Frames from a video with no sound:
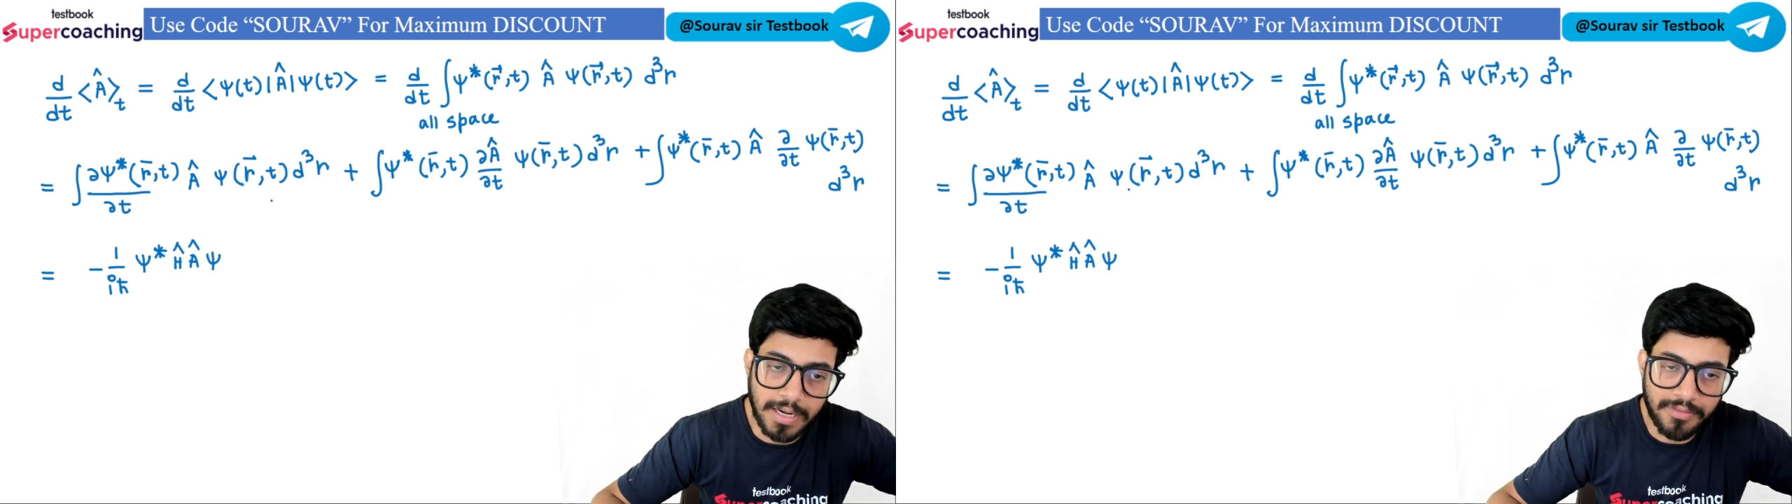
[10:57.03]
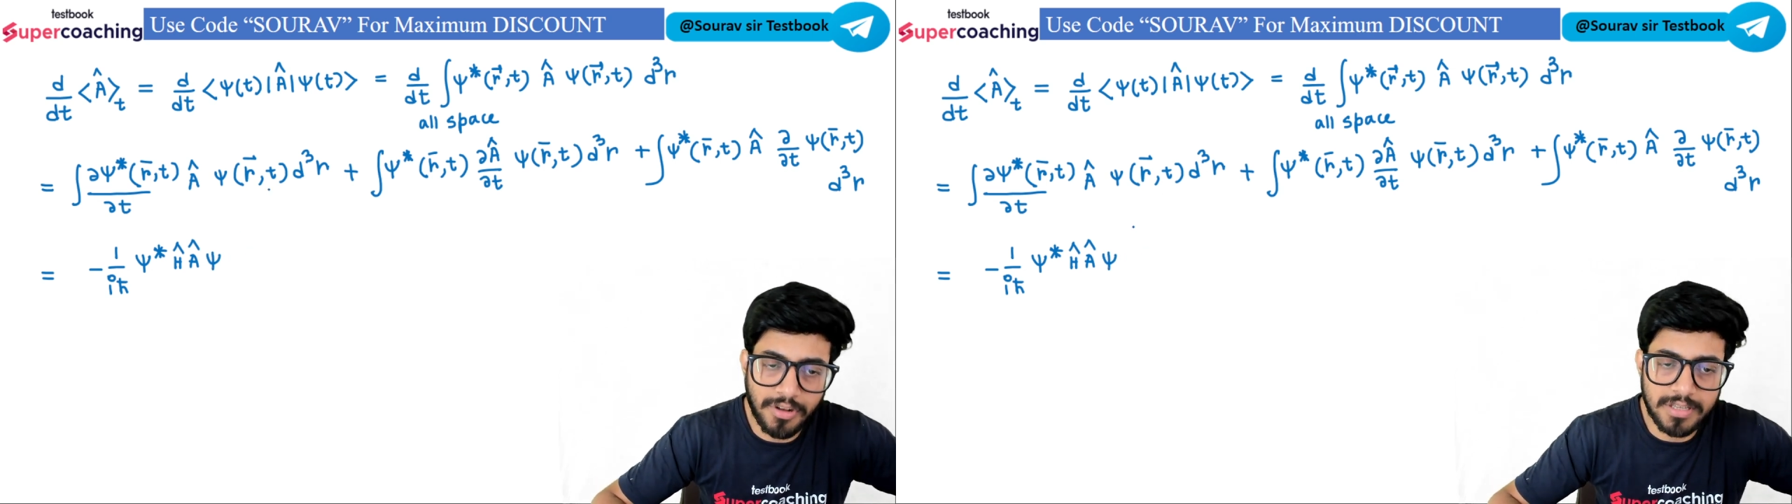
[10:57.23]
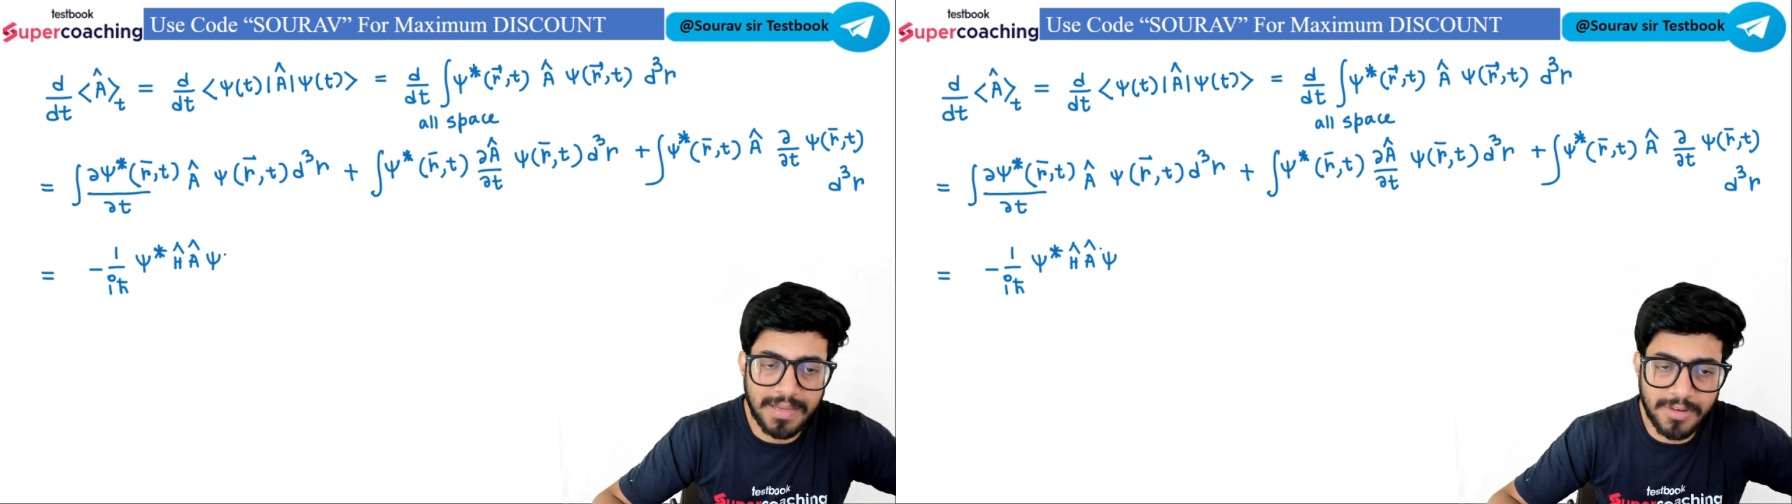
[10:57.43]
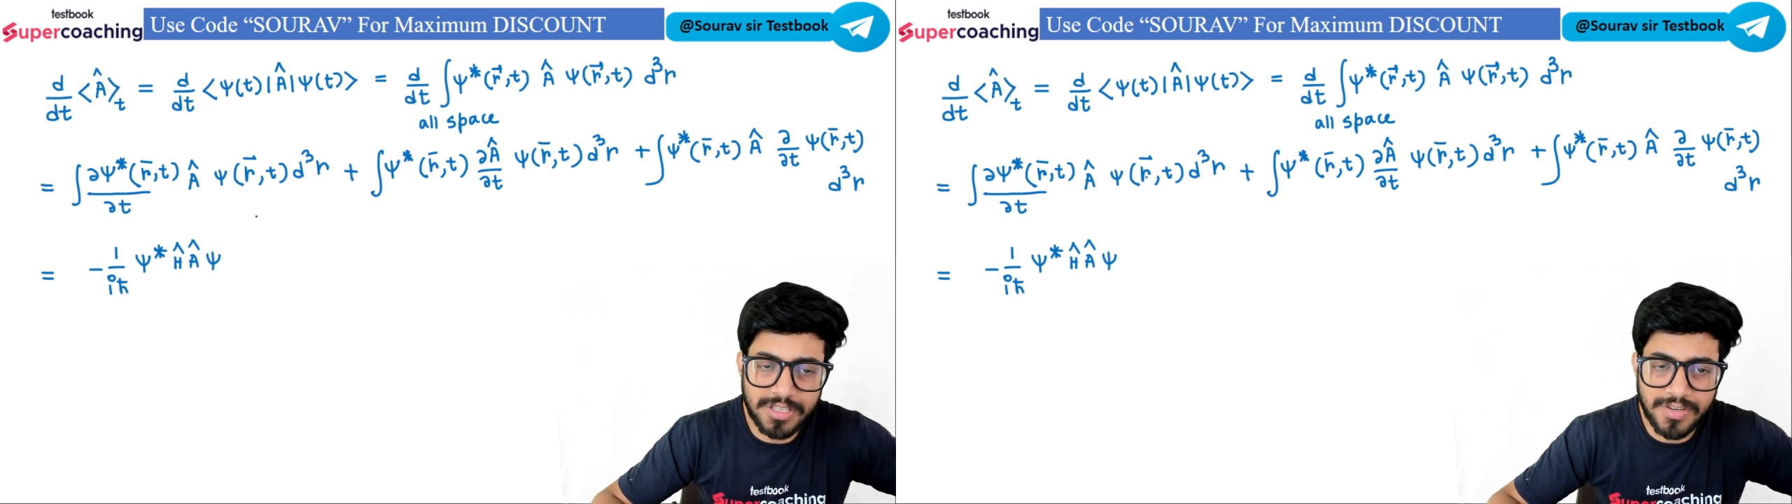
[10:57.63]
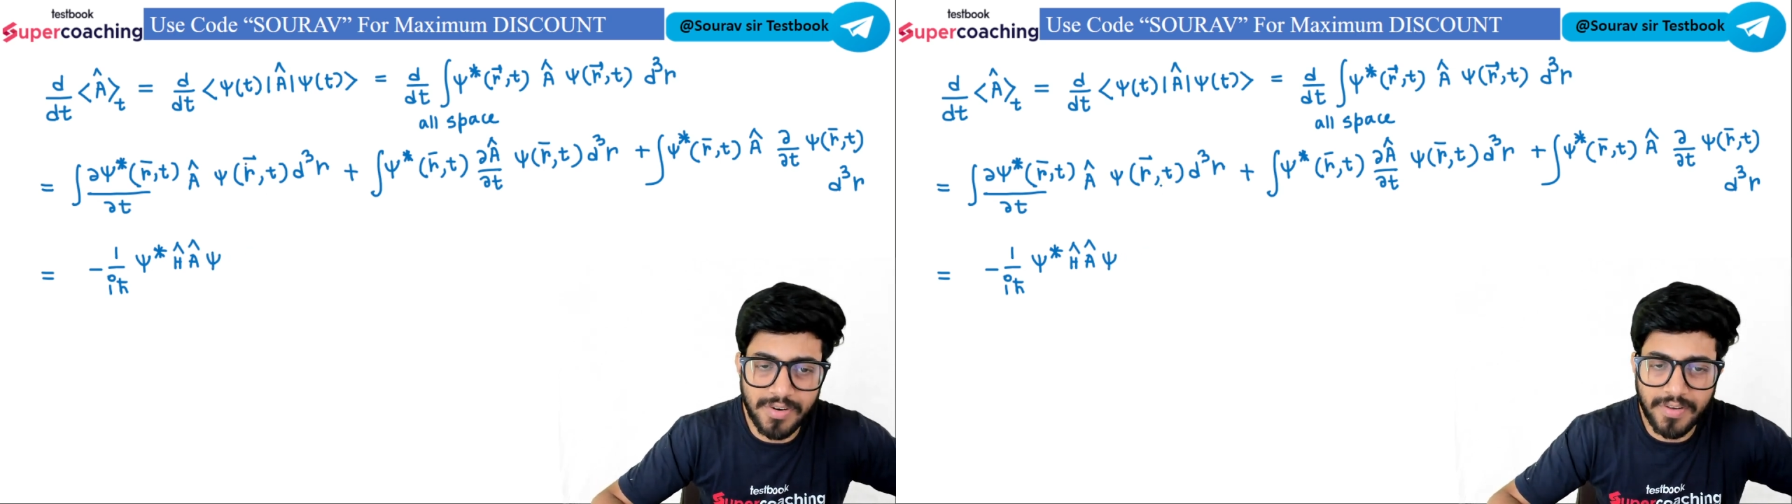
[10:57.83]
Of course, I'm
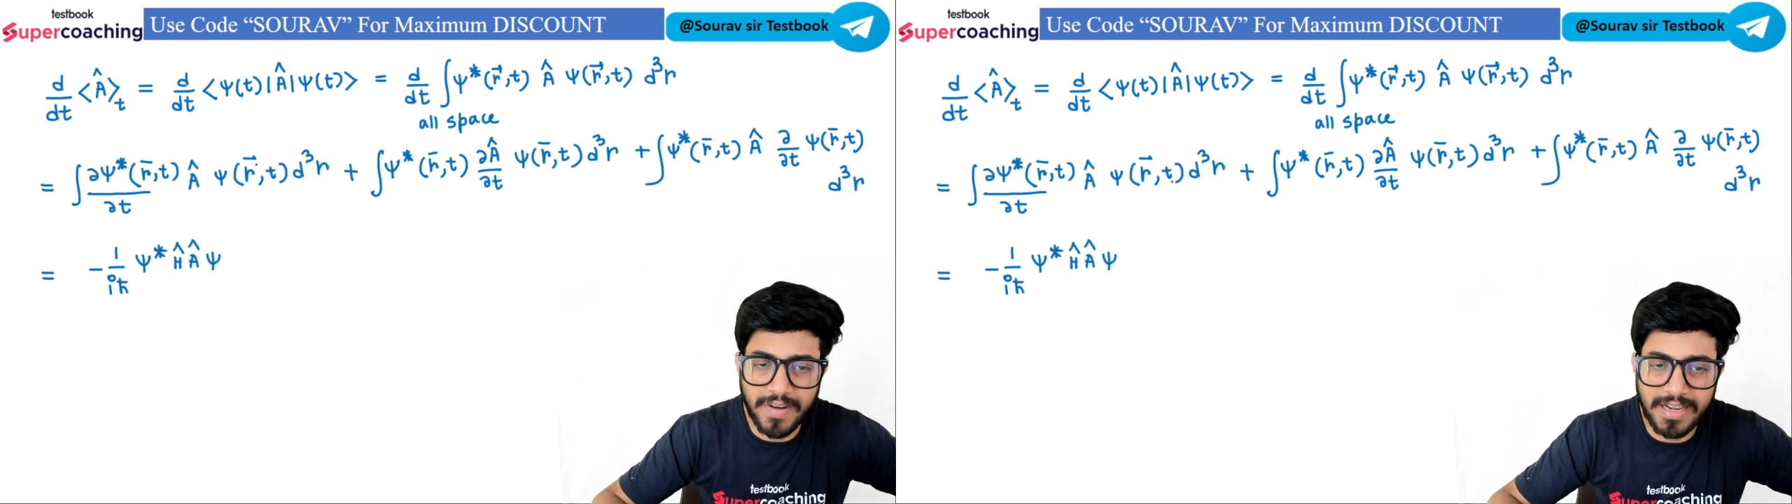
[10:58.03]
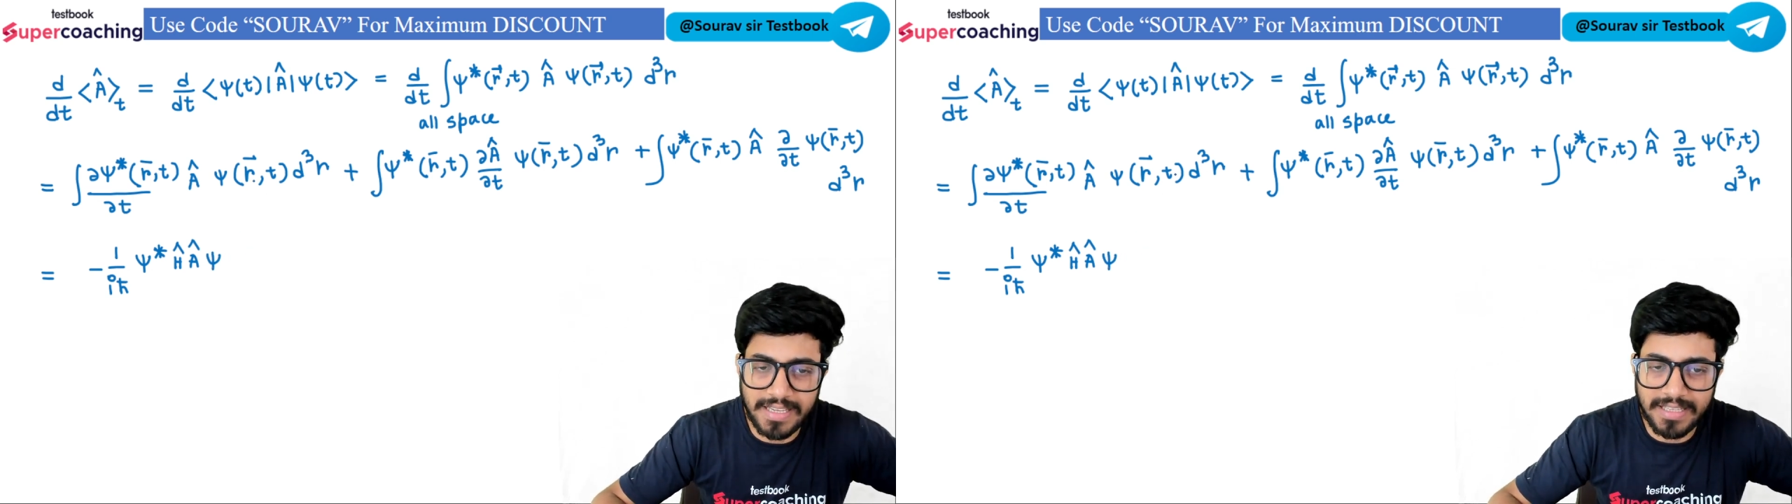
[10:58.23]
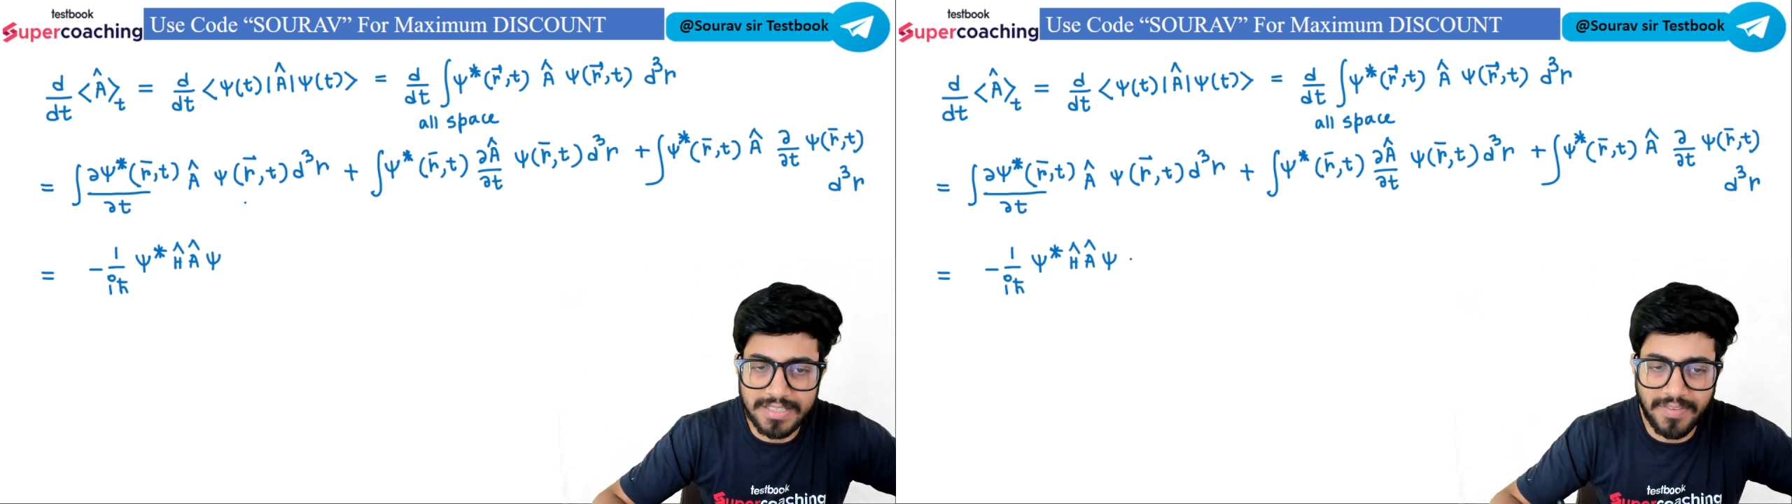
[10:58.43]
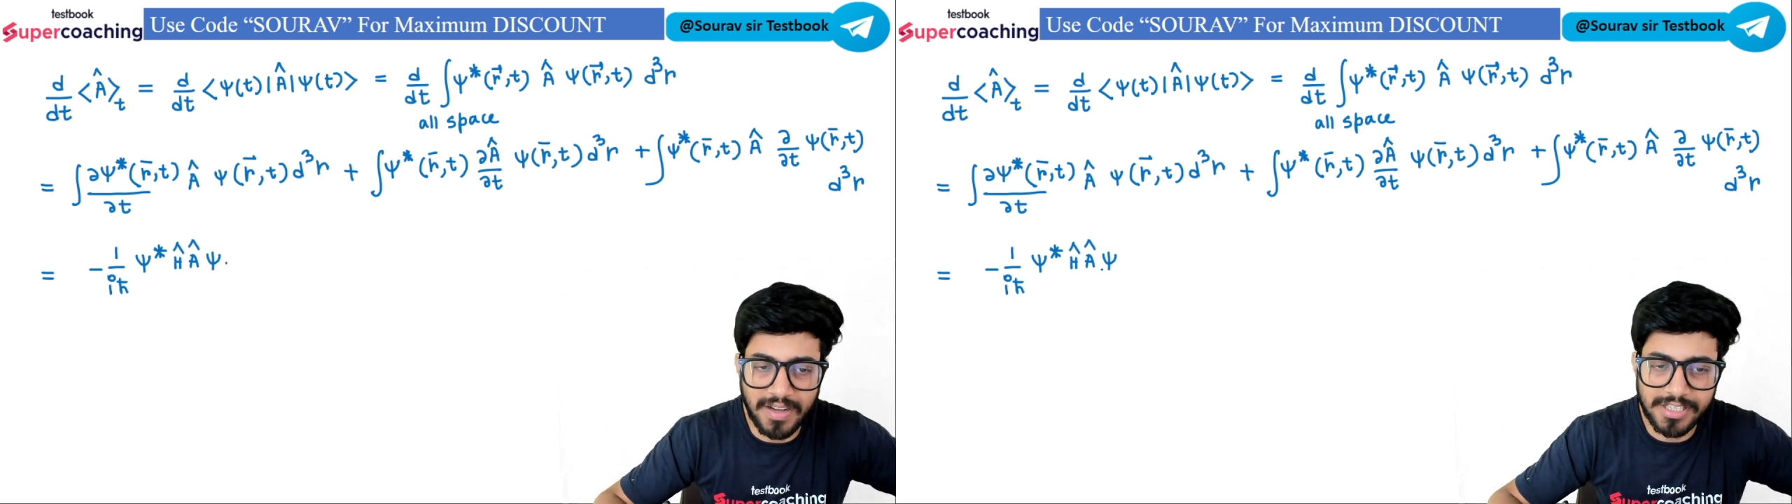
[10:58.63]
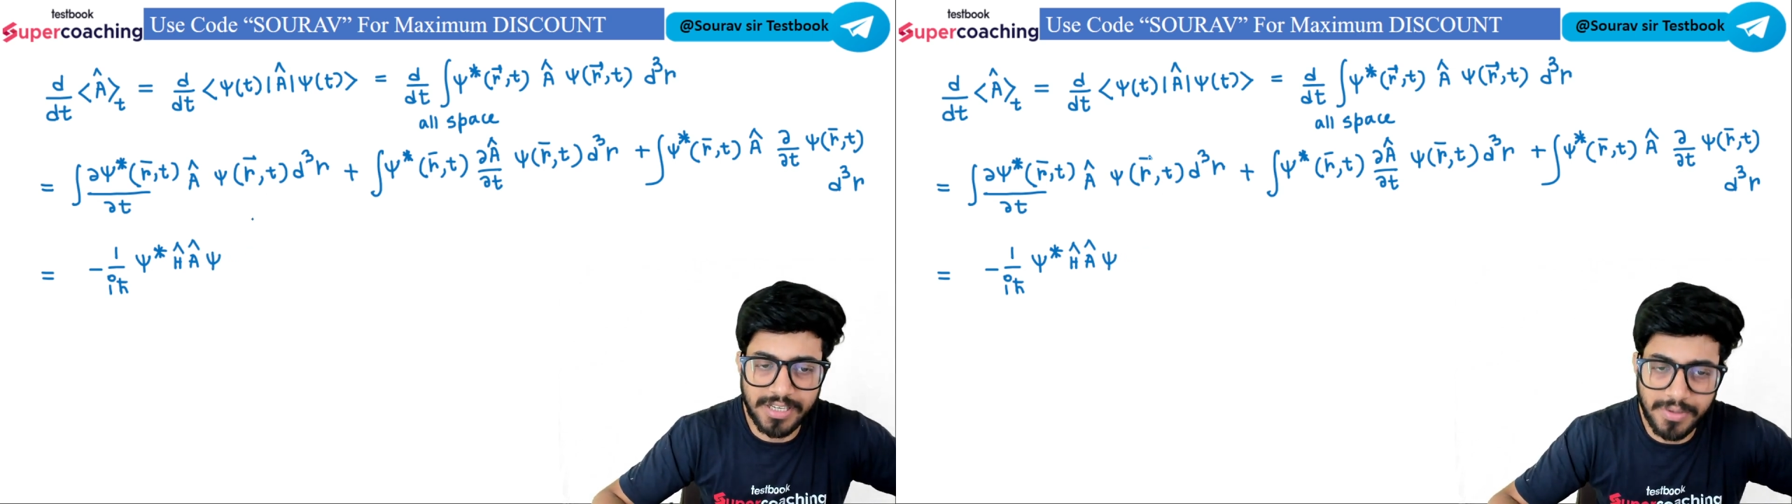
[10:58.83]
just not writing this function.